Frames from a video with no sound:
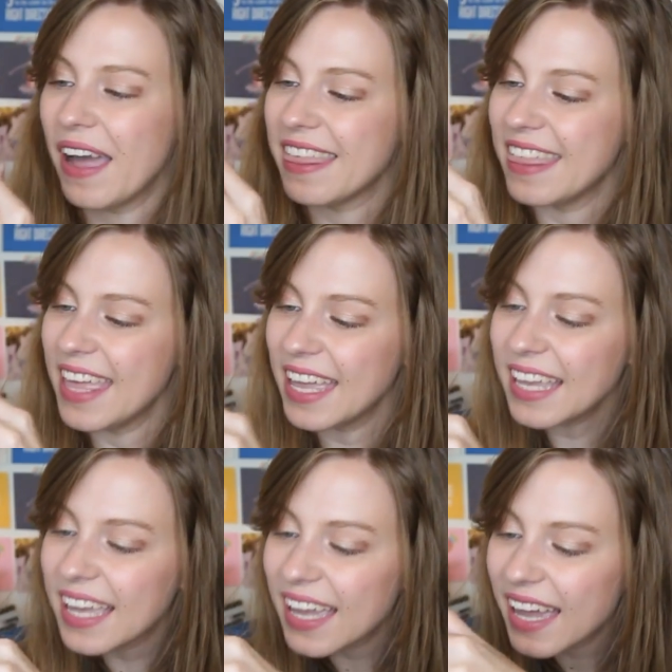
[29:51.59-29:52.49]
I
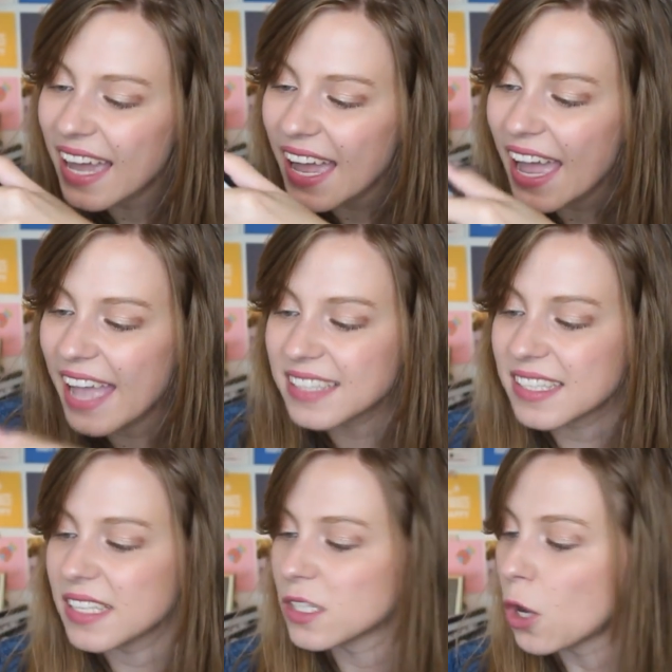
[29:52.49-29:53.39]
think
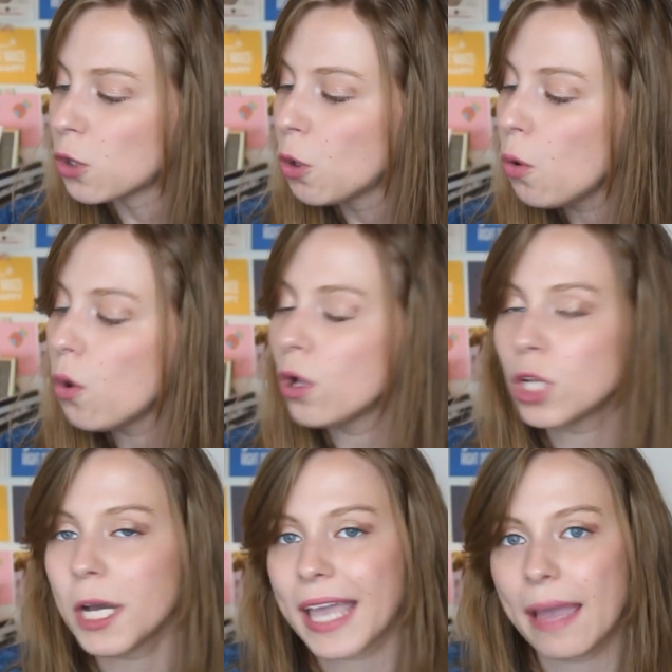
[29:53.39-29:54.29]
it's this
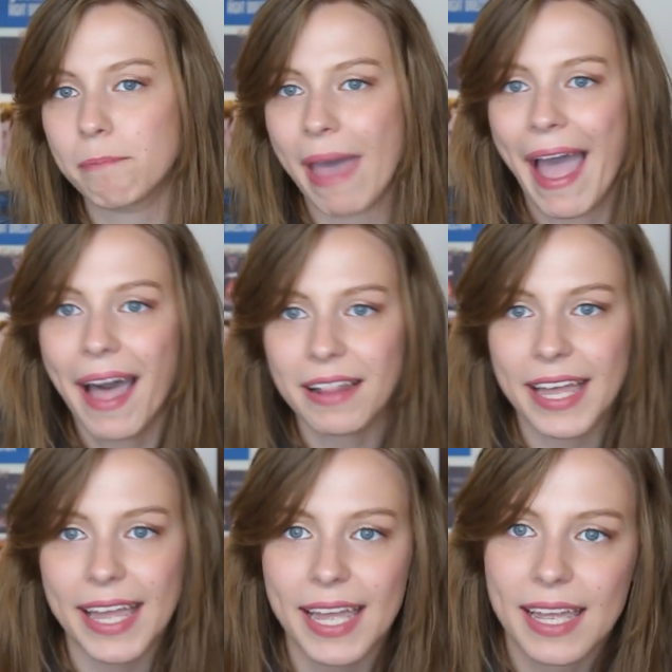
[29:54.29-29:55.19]
cool looking
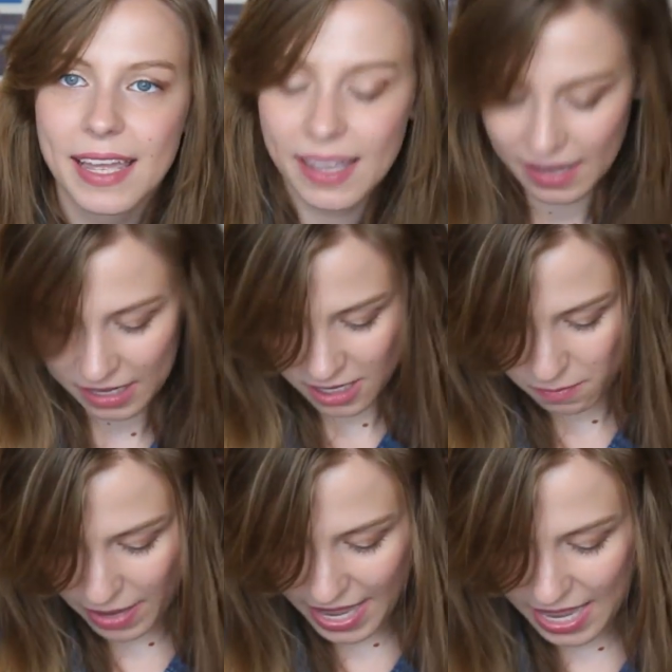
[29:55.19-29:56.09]
palette
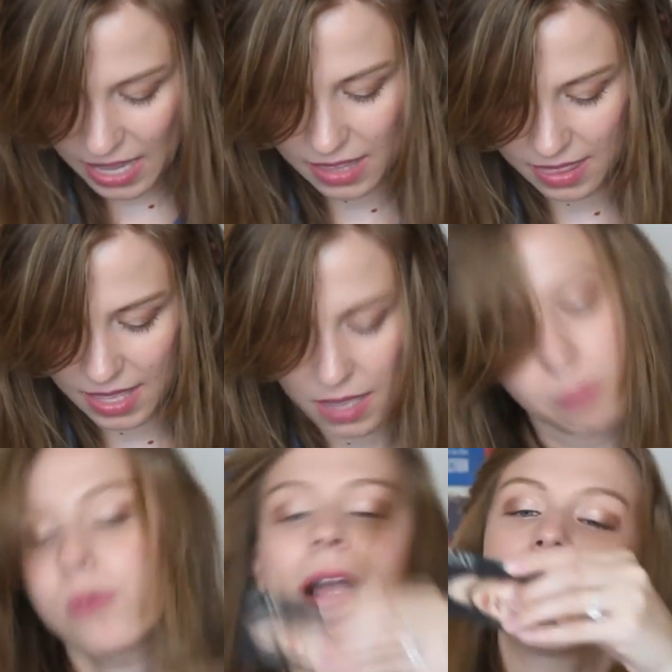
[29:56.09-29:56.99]
by
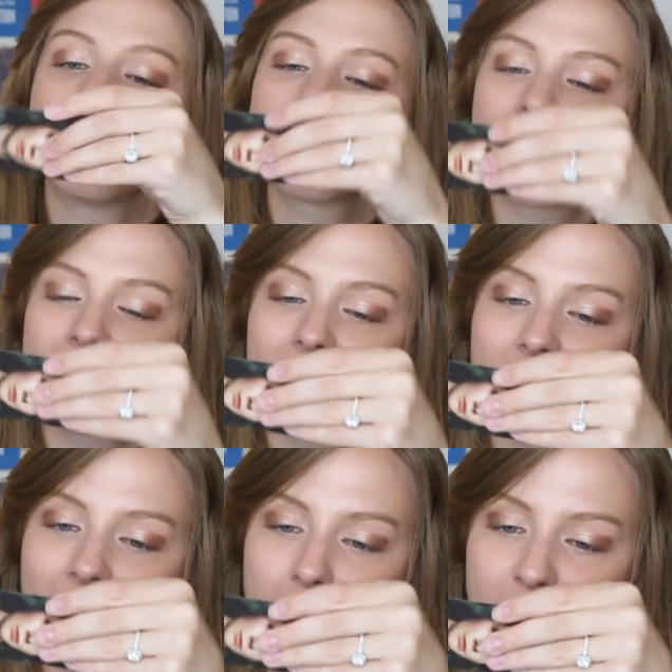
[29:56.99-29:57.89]
the brand
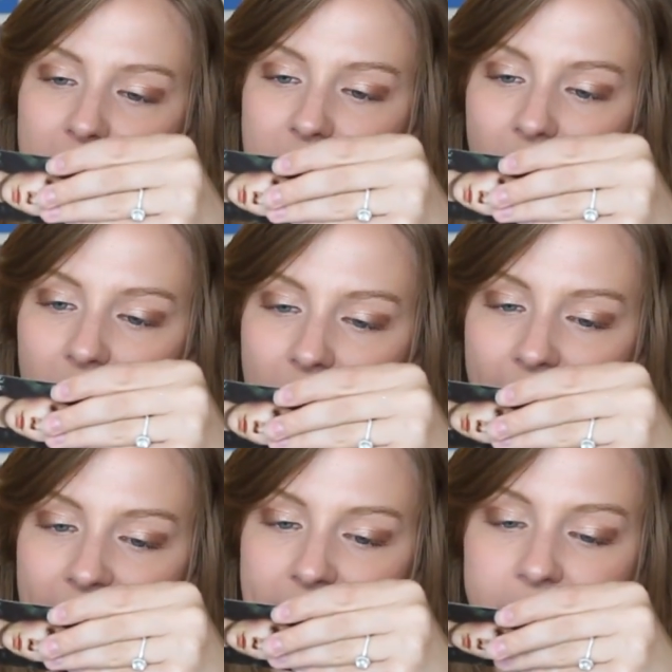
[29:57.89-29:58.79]
Glamour Doll
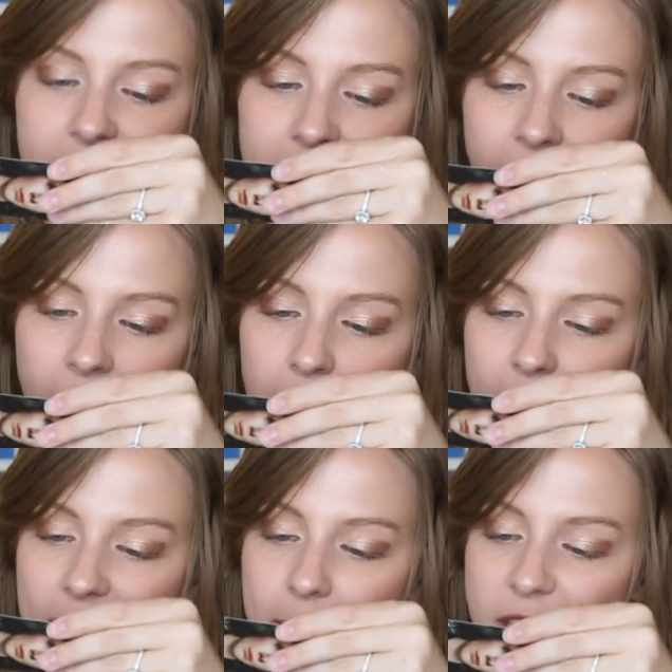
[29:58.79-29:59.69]
Eyes.
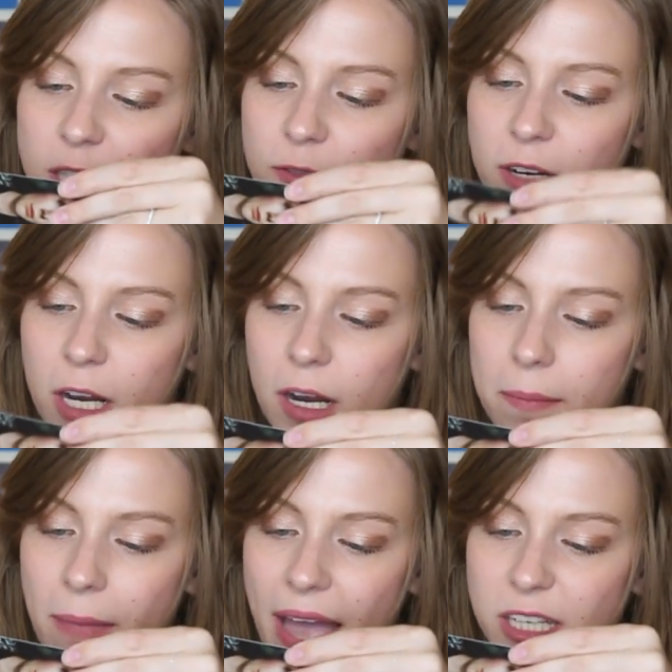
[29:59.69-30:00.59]
Pigments for your
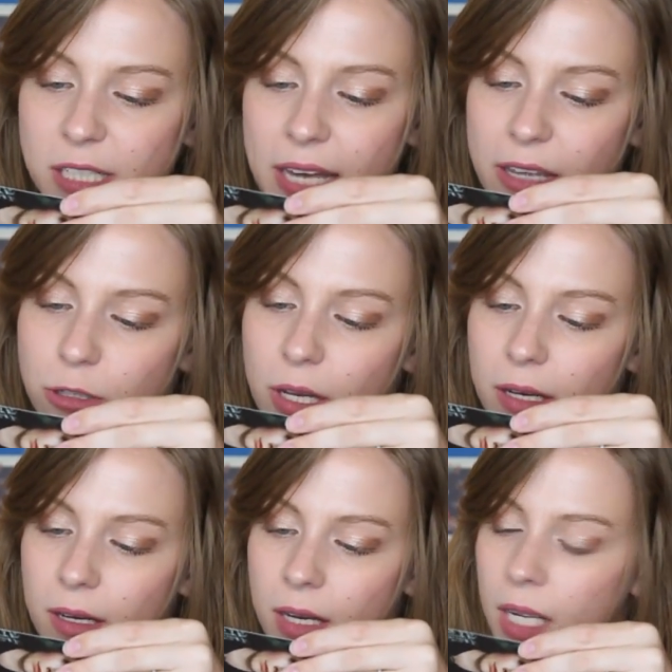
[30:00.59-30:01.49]

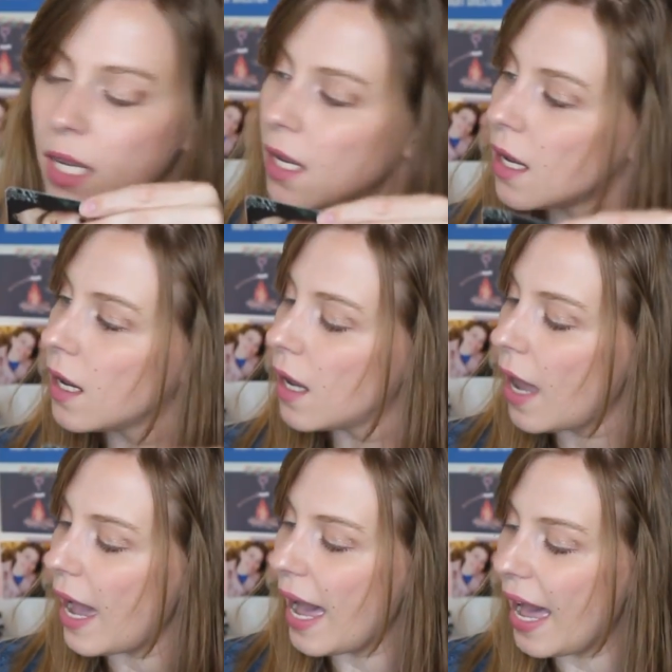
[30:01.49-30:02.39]
imagination.
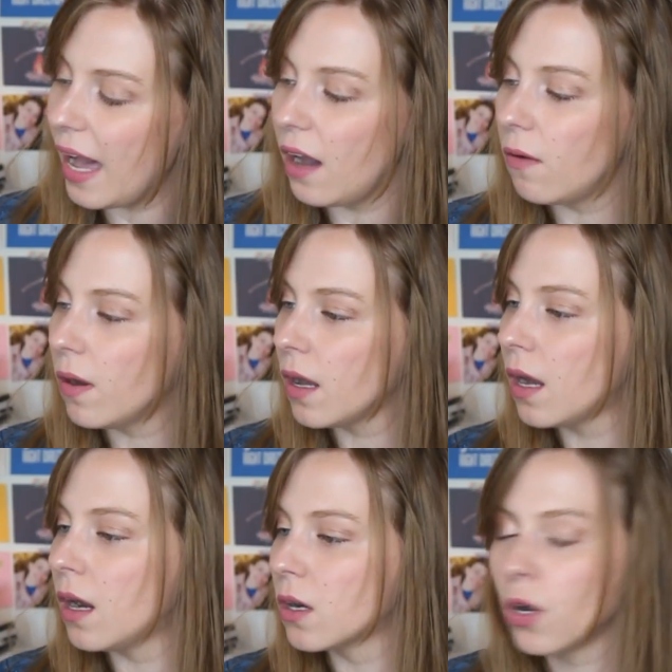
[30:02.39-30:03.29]
How
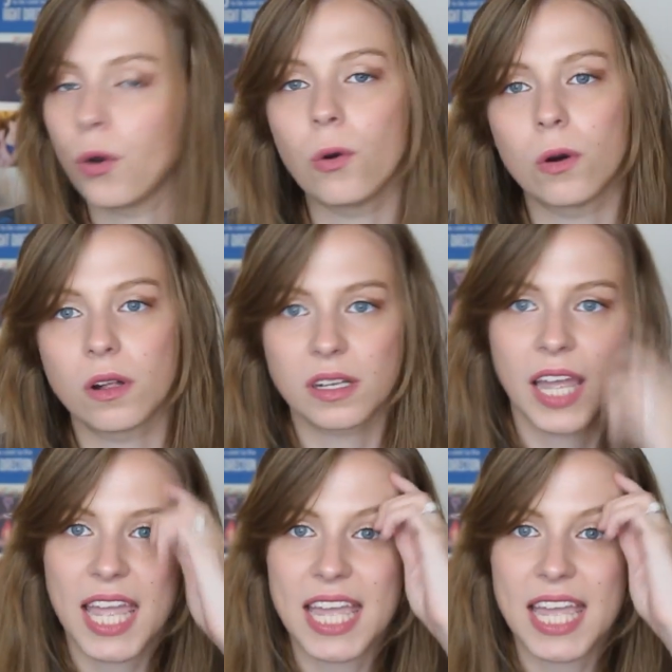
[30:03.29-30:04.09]
cool